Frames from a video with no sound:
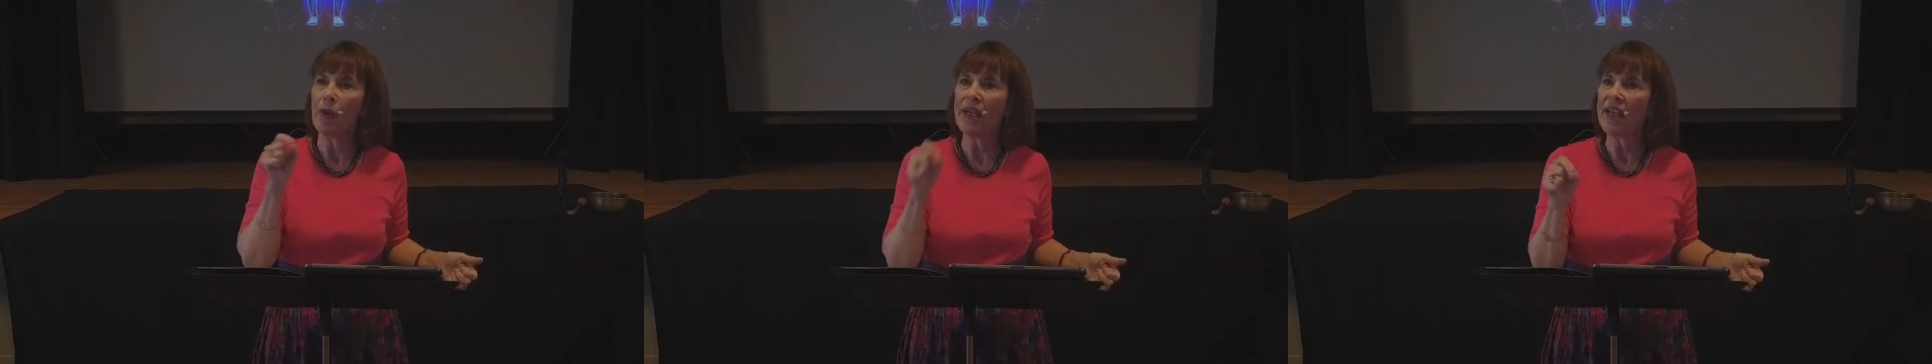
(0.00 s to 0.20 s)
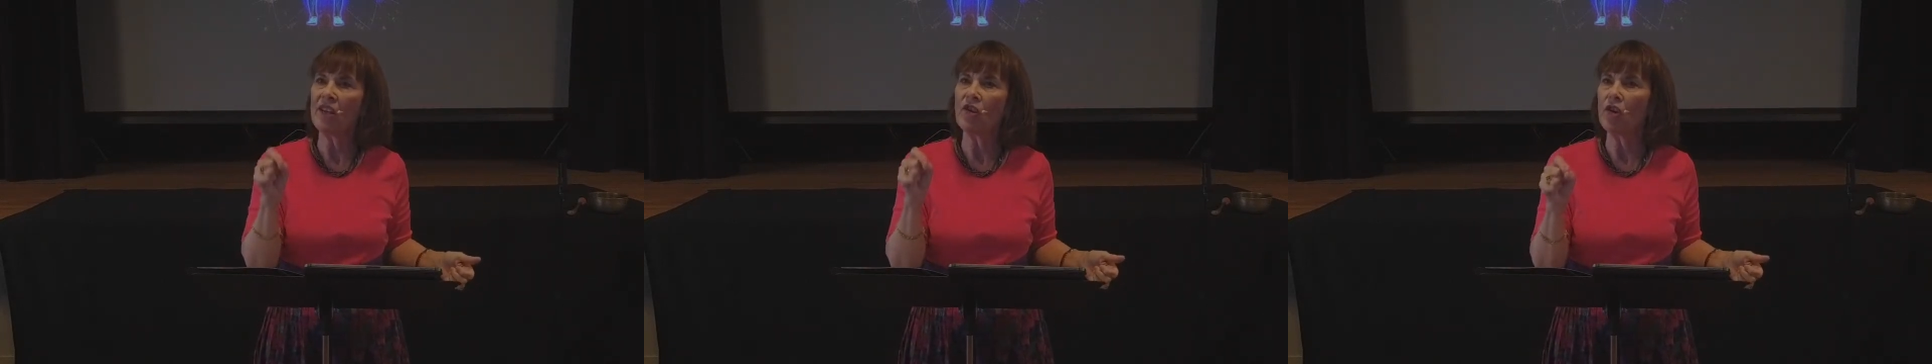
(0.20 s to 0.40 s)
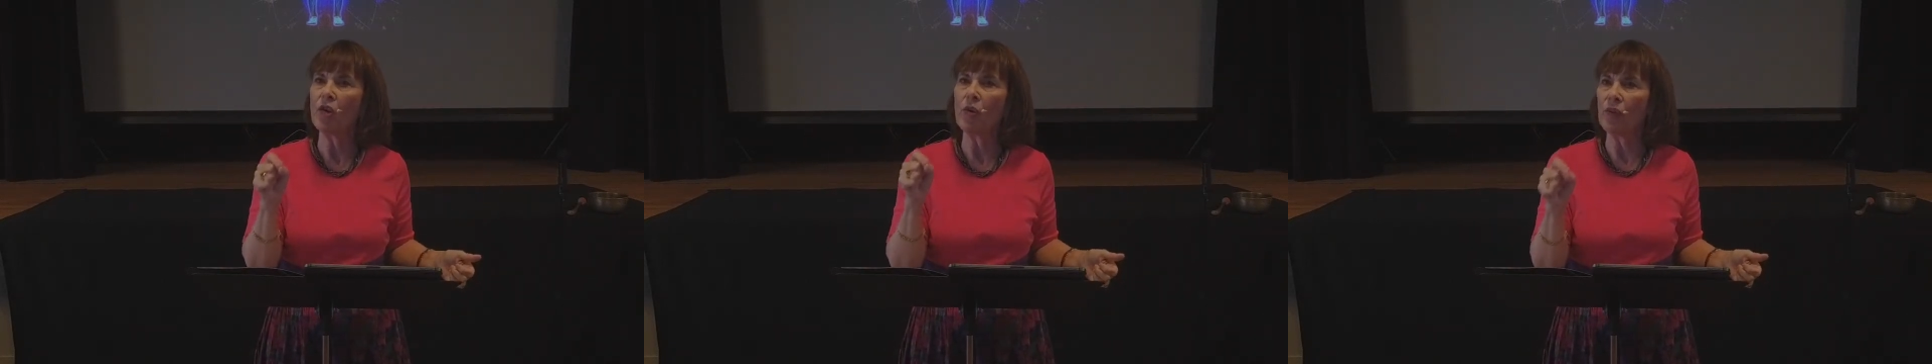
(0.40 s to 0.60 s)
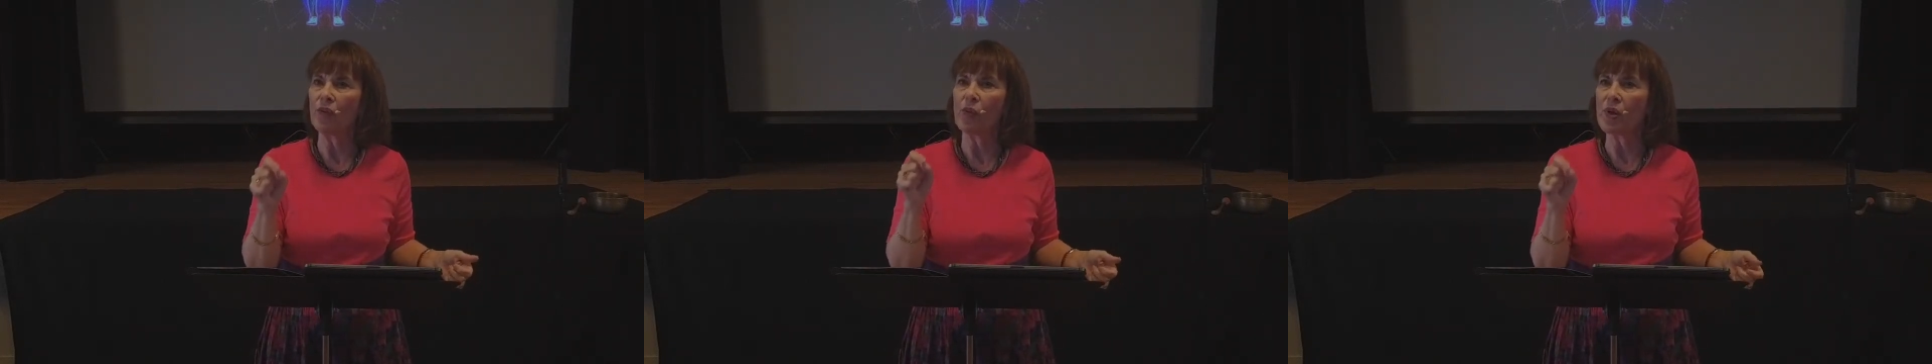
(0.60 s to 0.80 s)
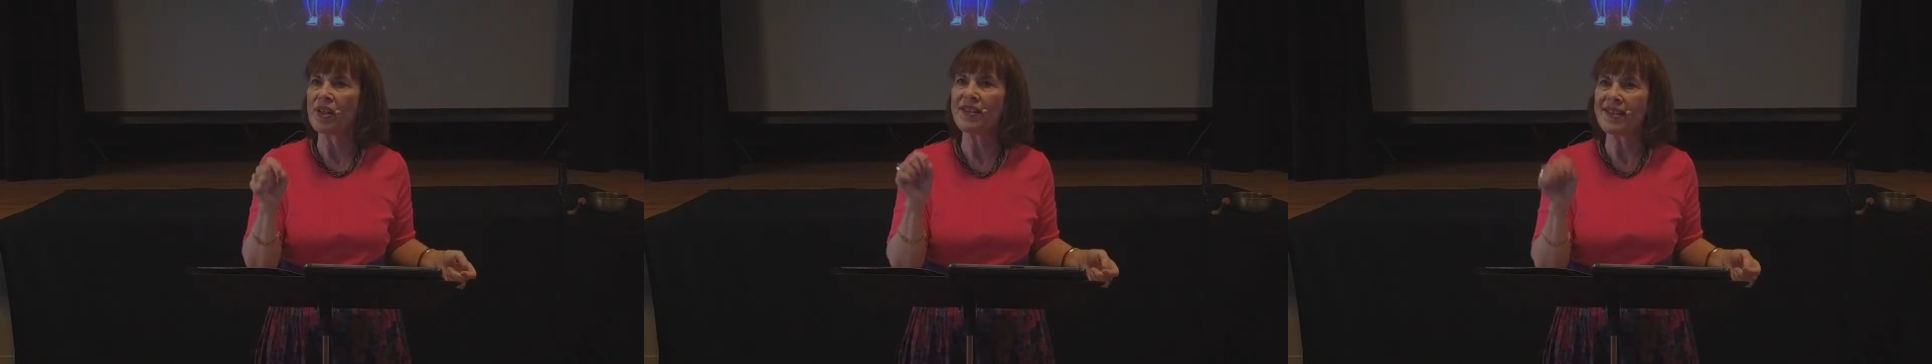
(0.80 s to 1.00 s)
need to do if
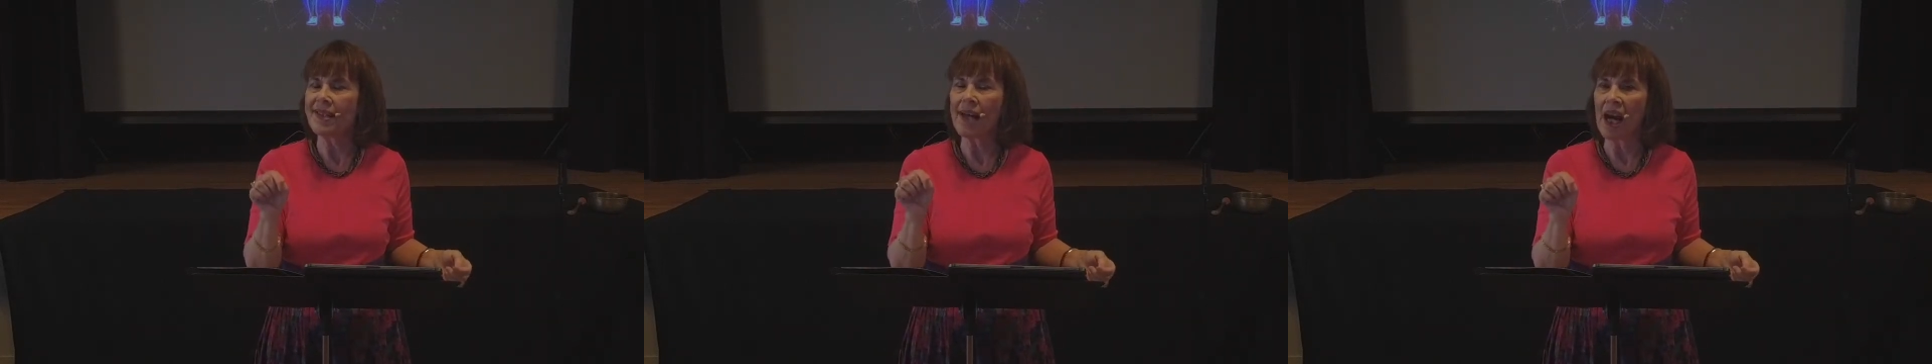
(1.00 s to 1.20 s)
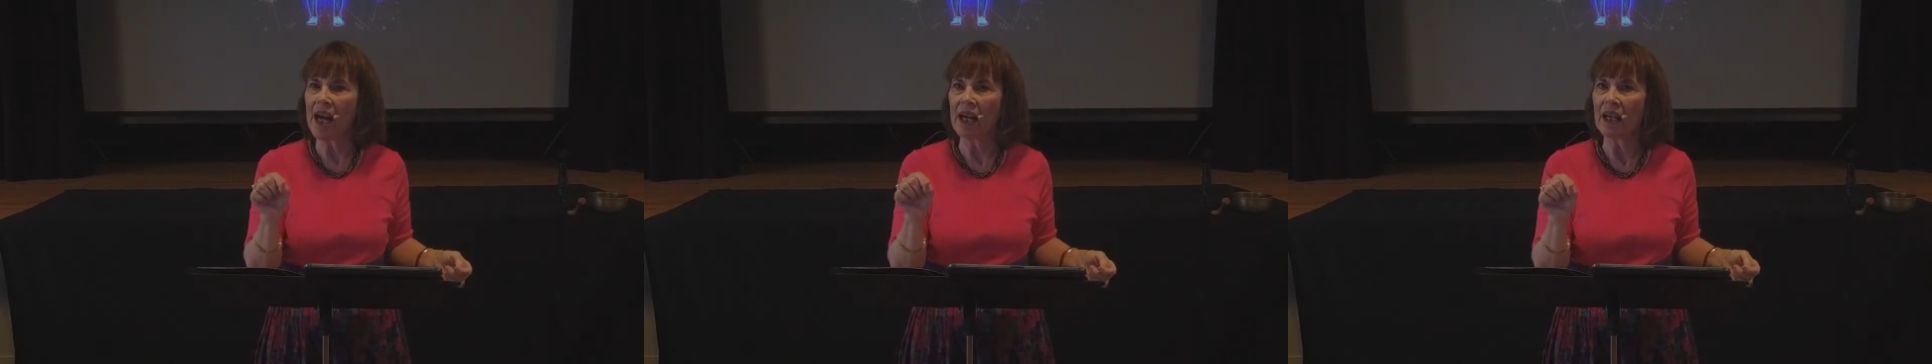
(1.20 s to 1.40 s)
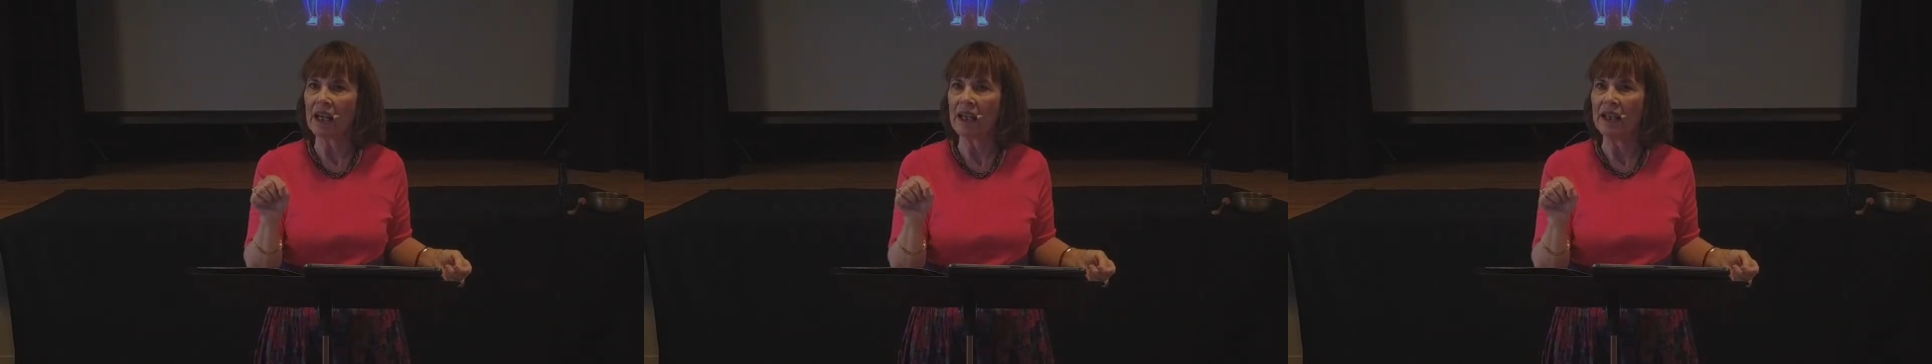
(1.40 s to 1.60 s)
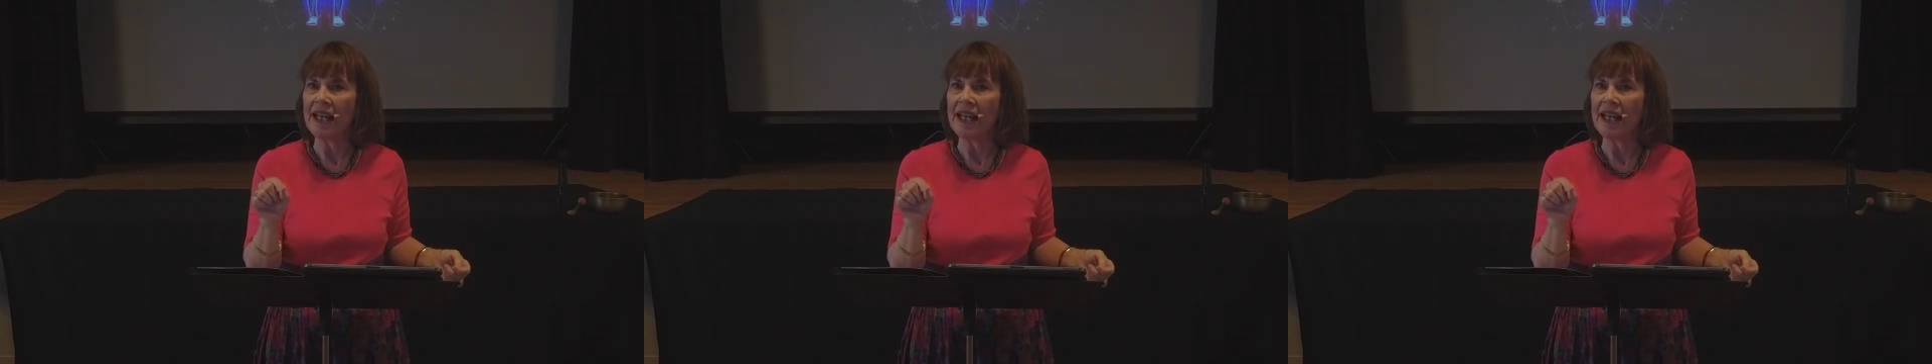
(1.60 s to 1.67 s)
we're stuck